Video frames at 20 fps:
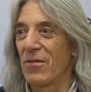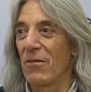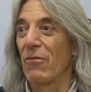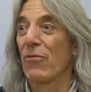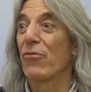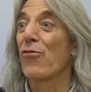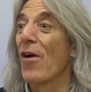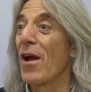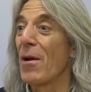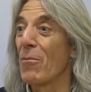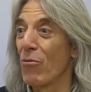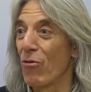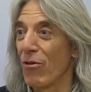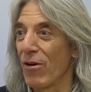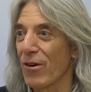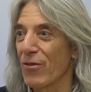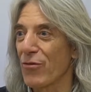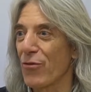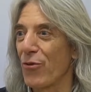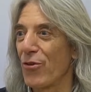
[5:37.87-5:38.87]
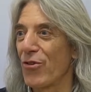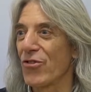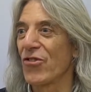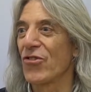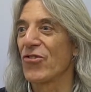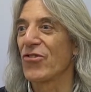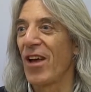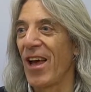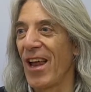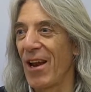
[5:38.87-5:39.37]
frameworks for
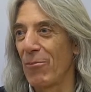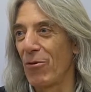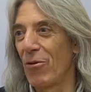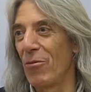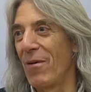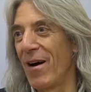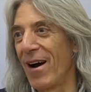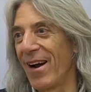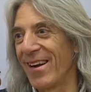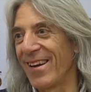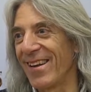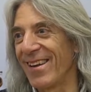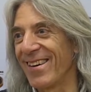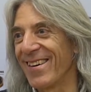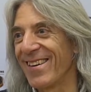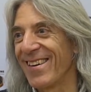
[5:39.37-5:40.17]
sustainable mining.